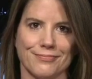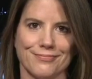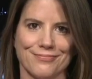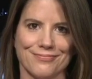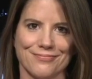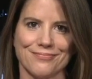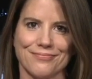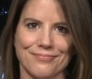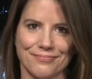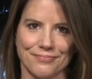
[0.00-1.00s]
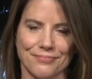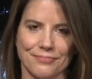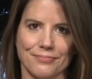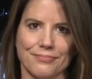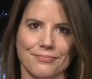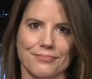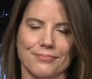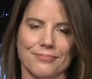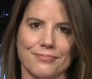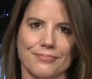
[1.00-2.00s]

This person isn't speaking.